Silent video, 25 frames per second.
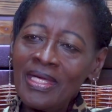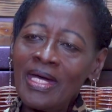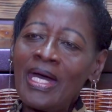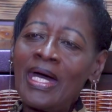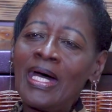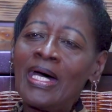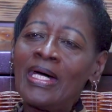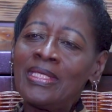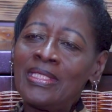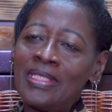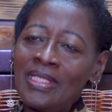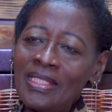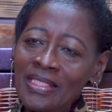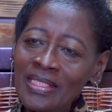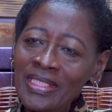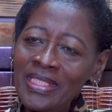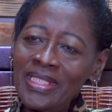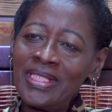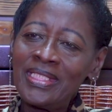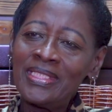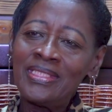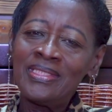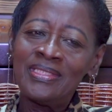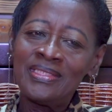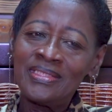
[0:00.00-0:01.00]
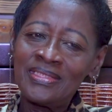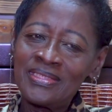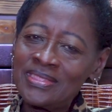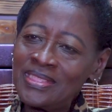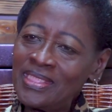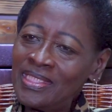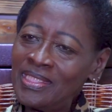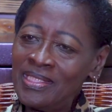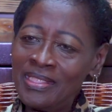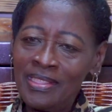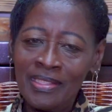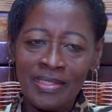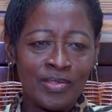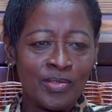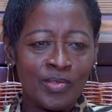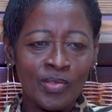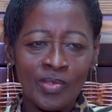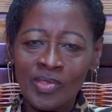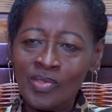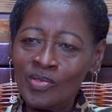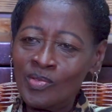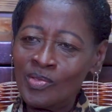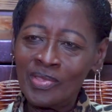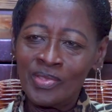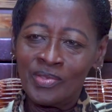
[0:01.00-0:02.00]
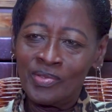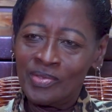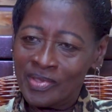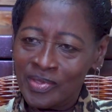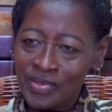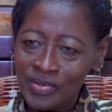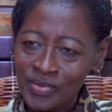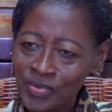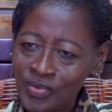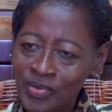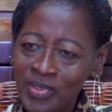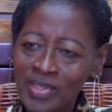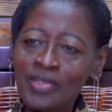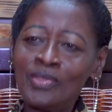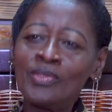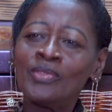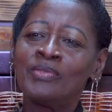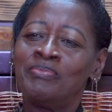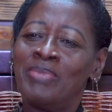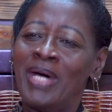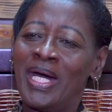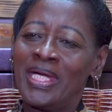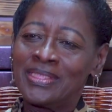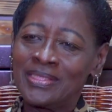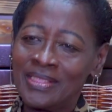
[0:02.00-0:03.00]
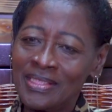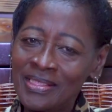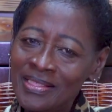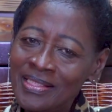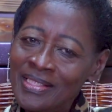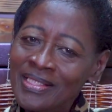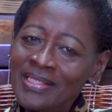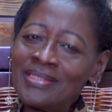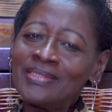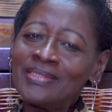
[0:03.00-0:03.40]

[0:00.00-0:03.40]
and the ladies say, no, do better,